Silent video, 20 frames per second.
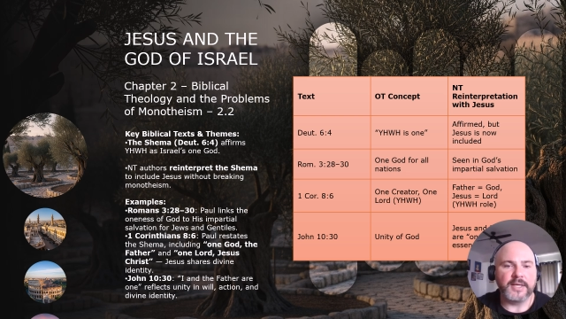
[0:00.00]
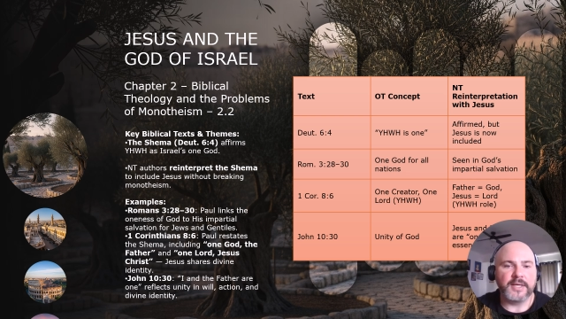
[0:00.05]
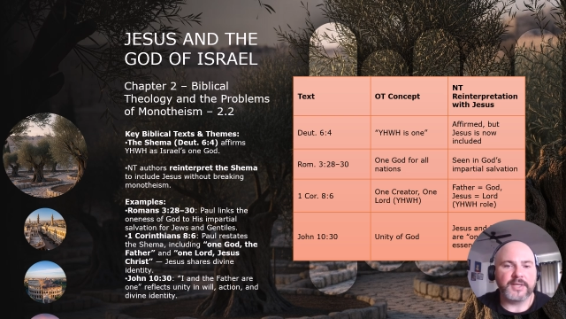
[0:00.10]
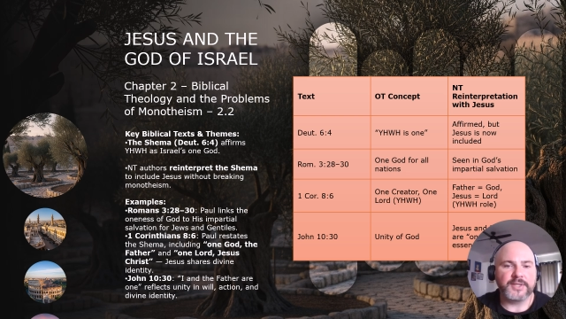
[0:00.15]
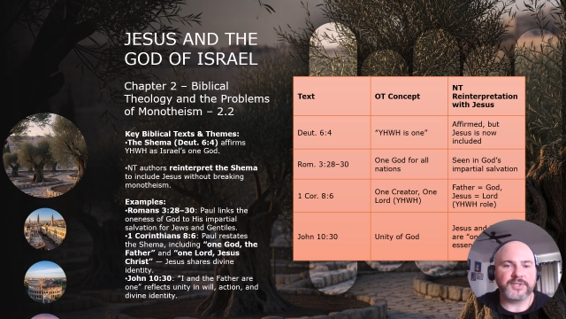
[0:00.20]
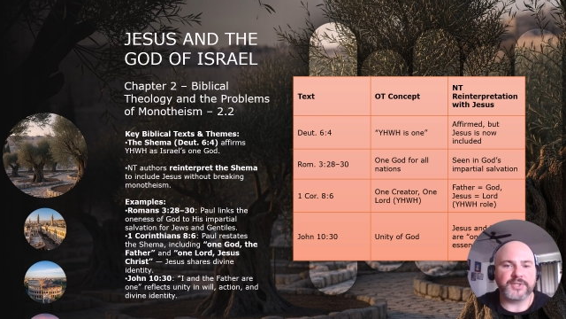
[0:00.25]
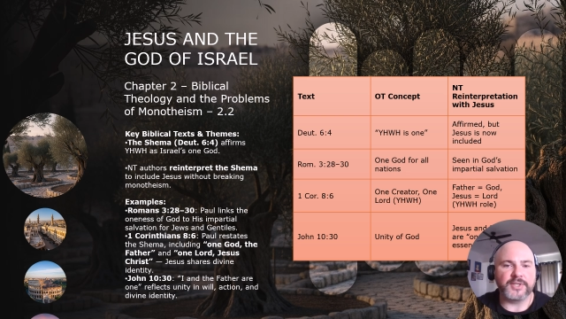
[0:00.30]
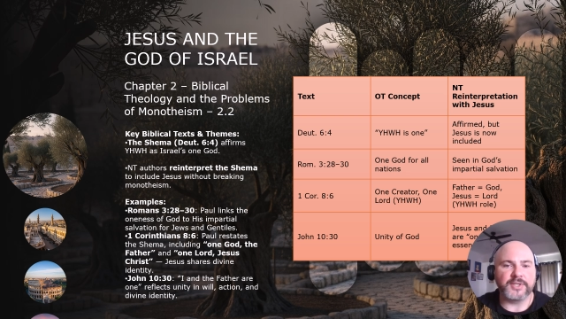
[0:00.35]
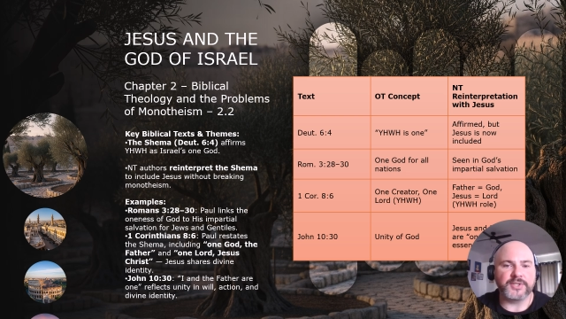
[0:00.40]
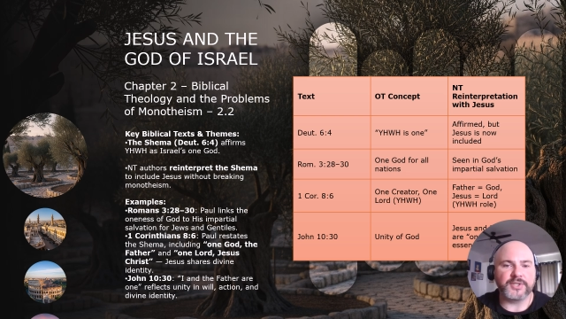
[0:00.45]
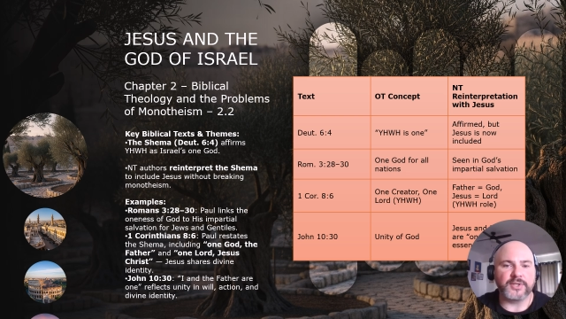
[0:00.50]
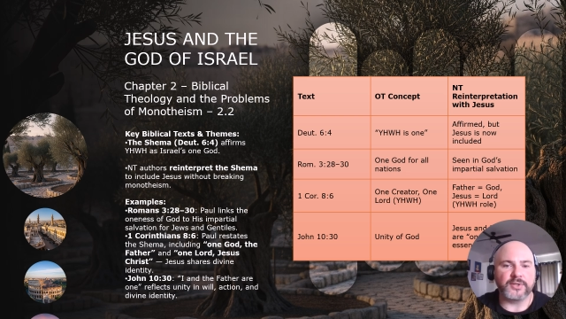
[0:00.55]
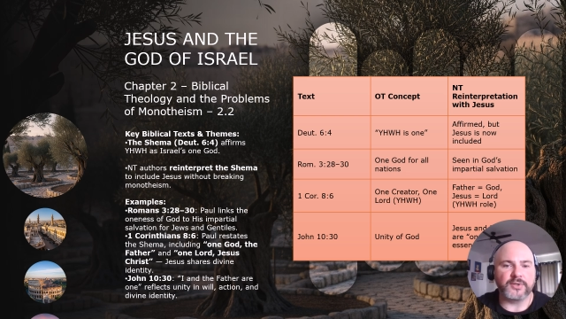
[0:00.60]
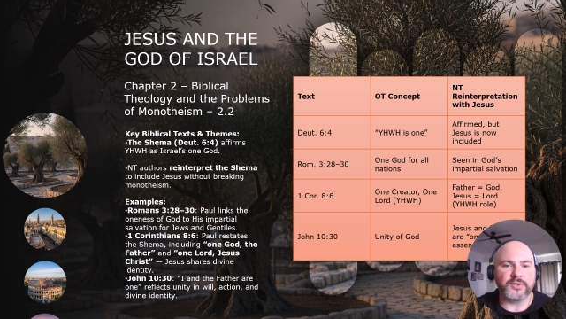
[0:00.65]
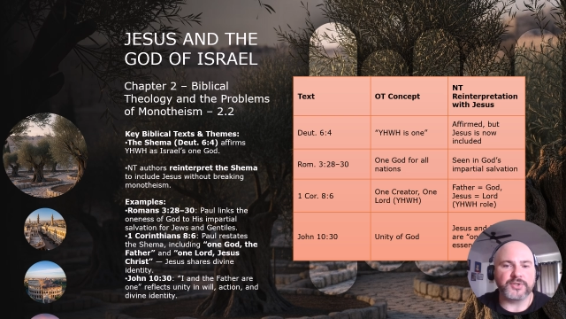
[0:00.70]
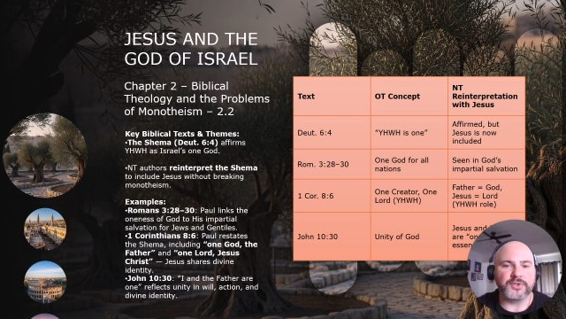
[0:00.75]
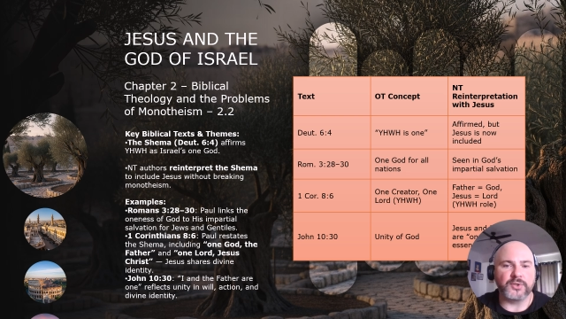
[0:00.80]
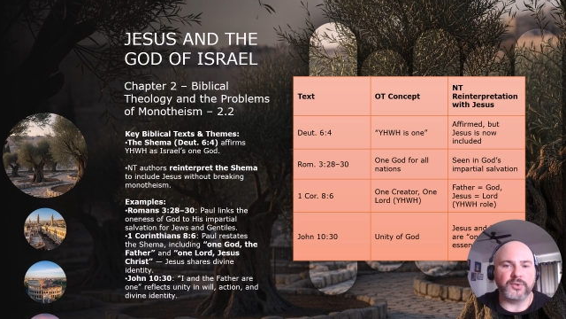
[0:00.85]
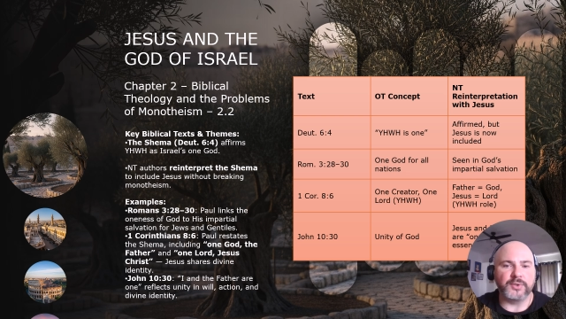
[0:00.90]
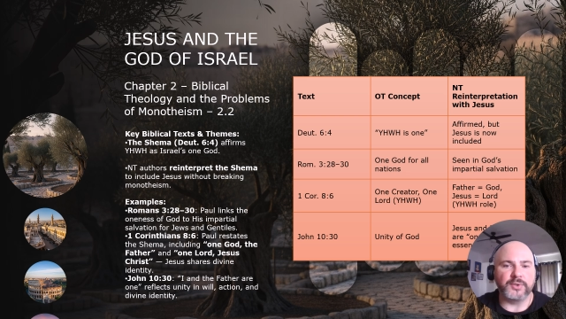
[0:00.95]
Since there
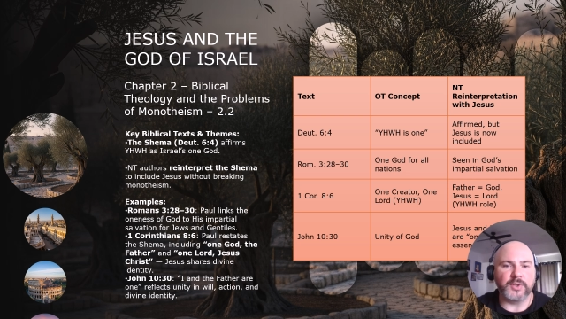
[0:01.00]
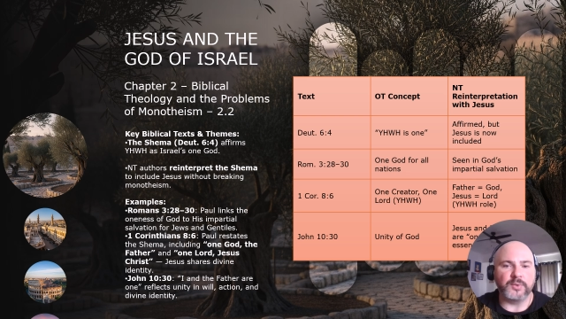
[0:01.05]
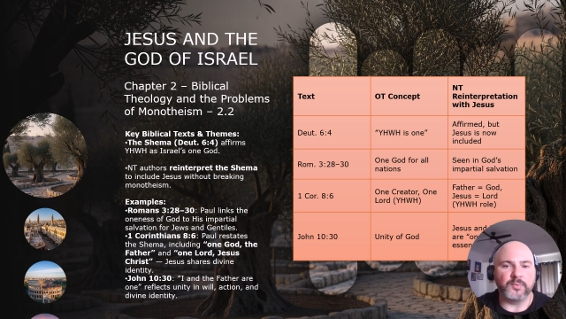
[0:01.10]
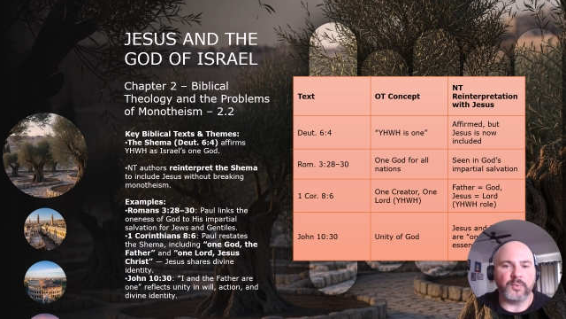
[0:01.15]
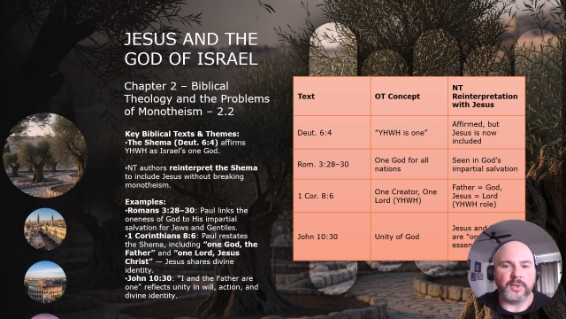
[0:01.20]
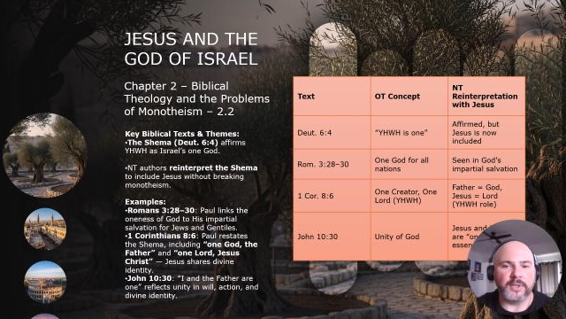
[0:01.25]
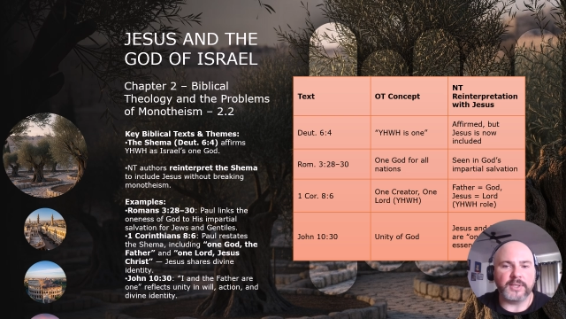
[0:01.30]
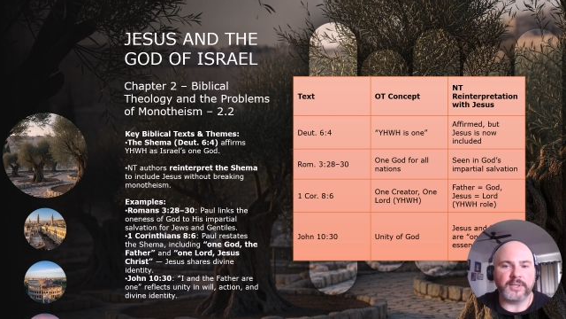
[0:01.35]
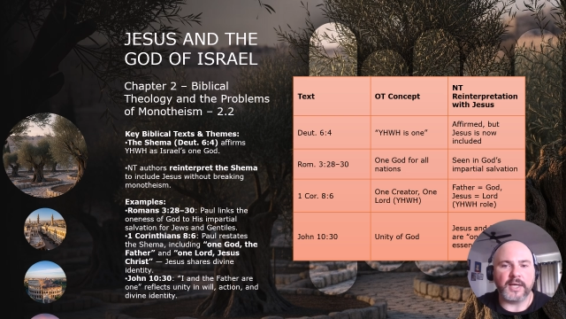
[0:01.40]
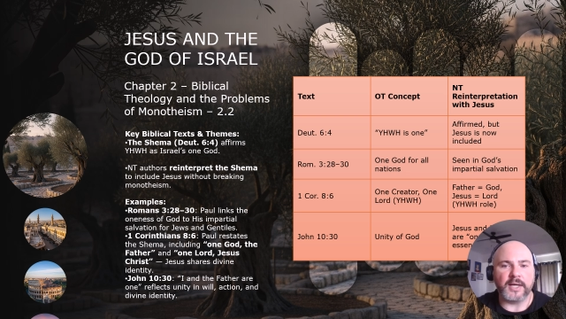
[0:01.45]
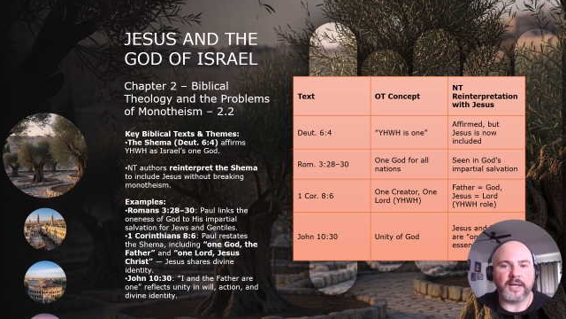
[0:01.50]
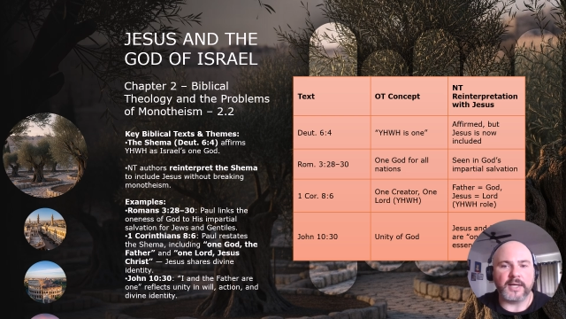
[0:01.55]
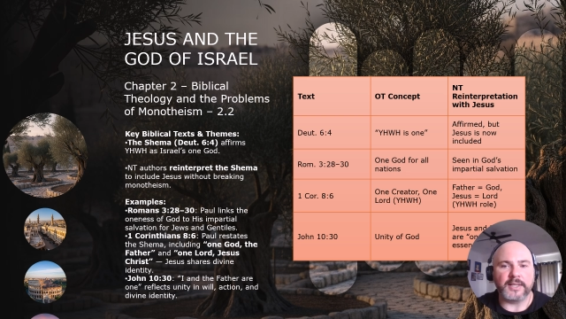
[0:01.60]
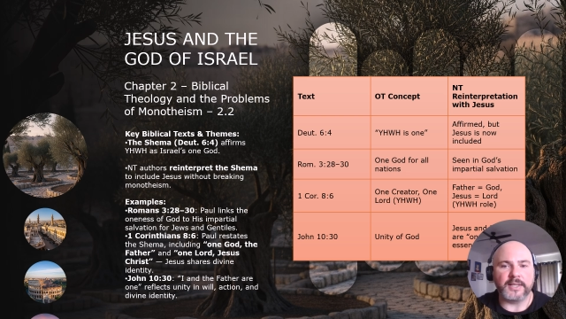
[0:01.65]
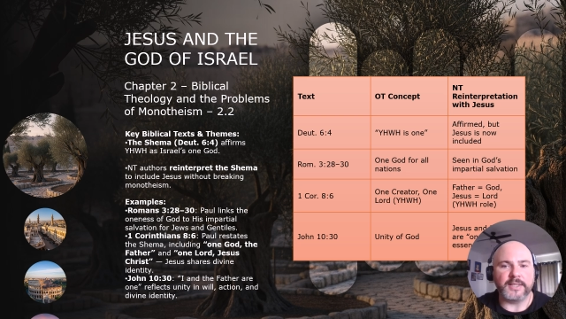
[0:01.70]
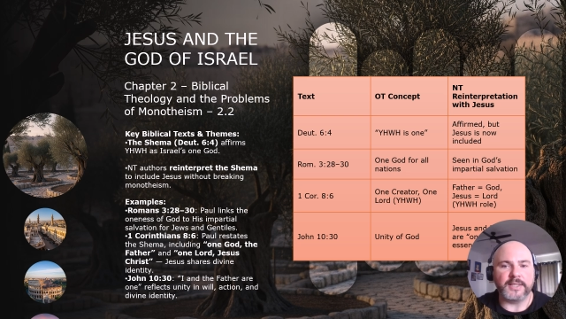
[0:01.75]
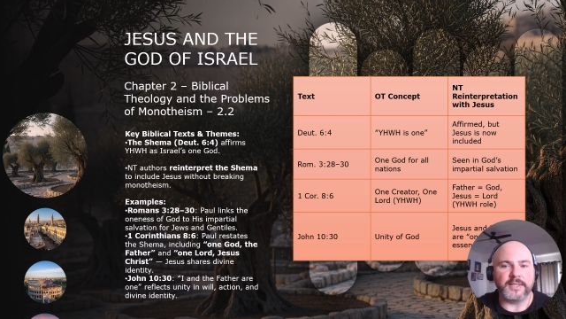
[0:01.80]
is only one God,